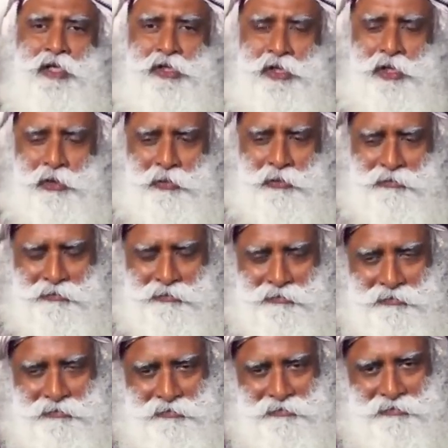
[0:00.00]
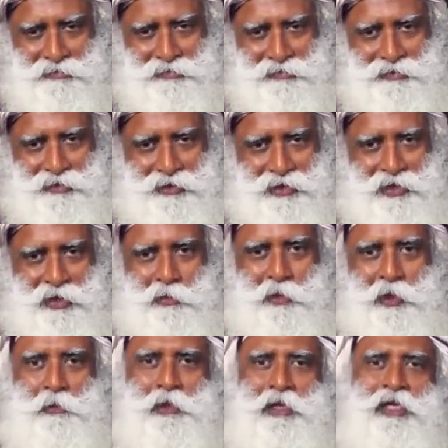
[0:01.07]
years ago.
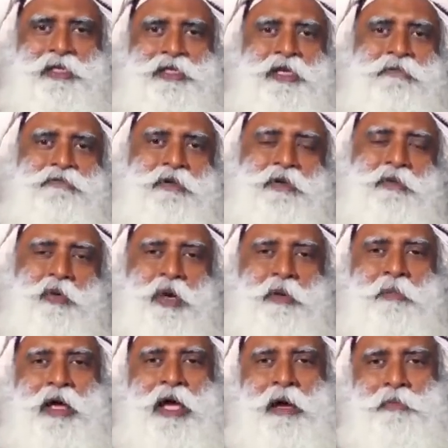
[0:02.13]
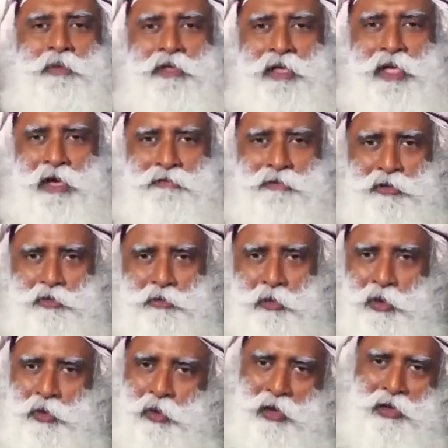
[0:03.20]
People can suffer what may happen day after
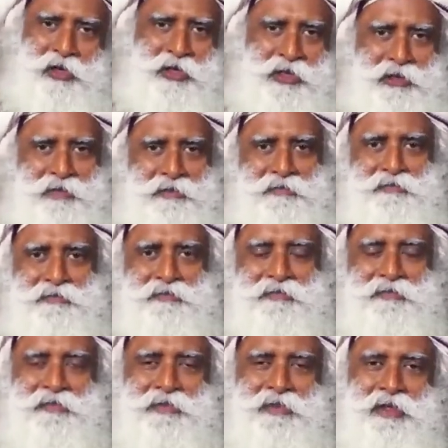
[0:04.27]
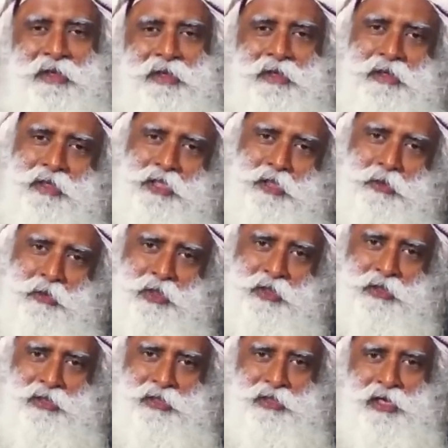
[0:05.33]
tomorrow already. This
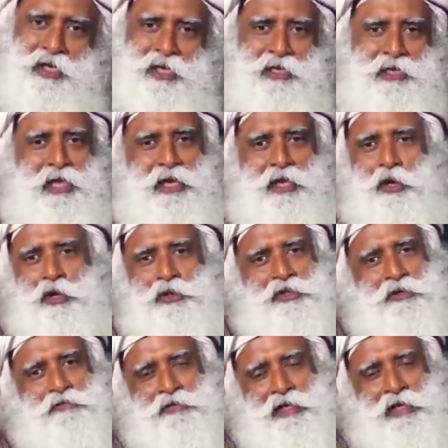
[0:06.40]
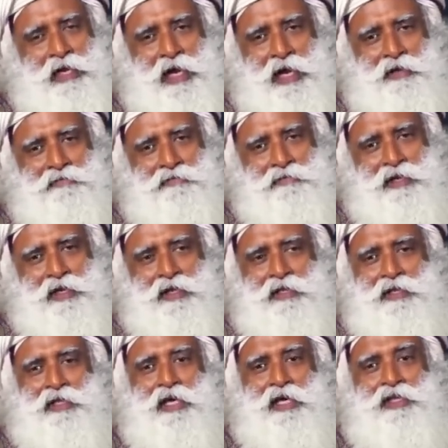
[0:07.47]
means they are not suffering life,
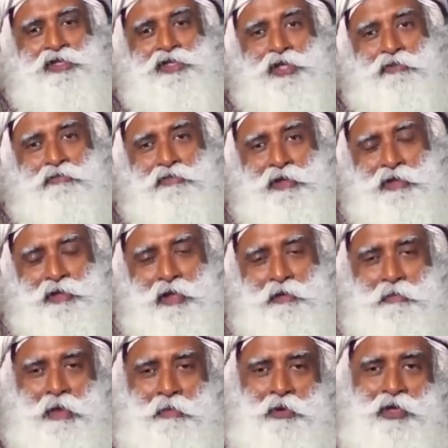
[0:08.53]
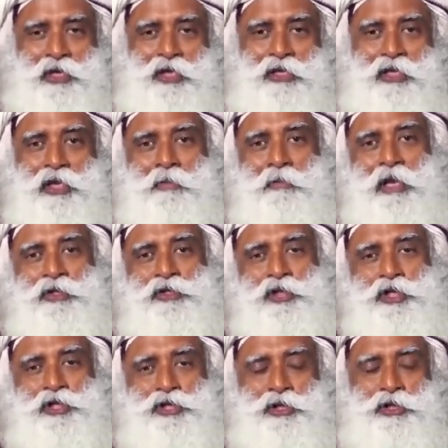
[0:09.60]
they are suffering their memory and their
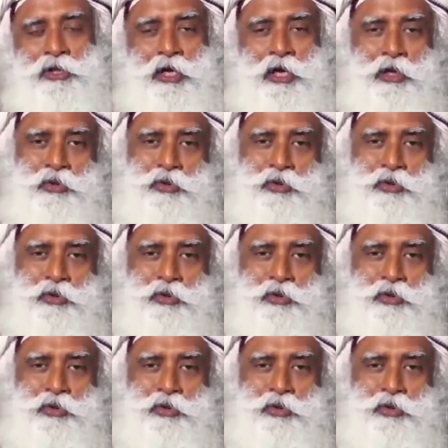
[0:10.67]
imagination,